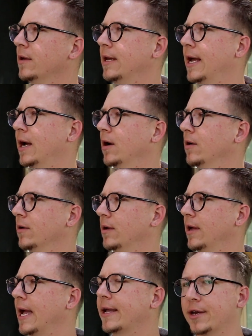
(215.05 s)
Now,
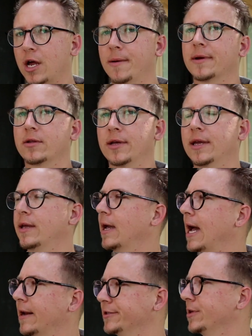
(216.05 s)
economically,
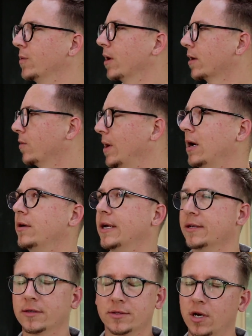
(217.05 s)
how does it work? Well,
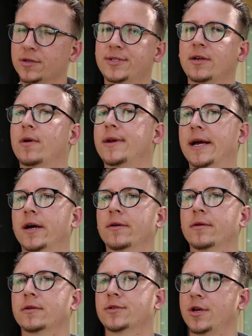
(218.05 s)
it's all zero
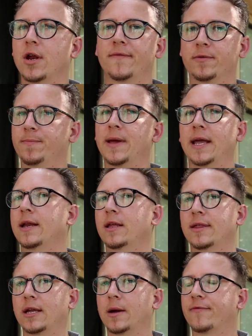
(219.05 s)
down, so you don't have to pay
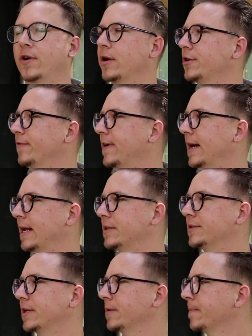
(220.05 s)
anything up front on your
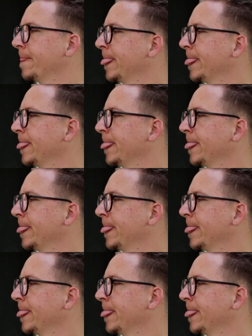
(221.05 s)
financing.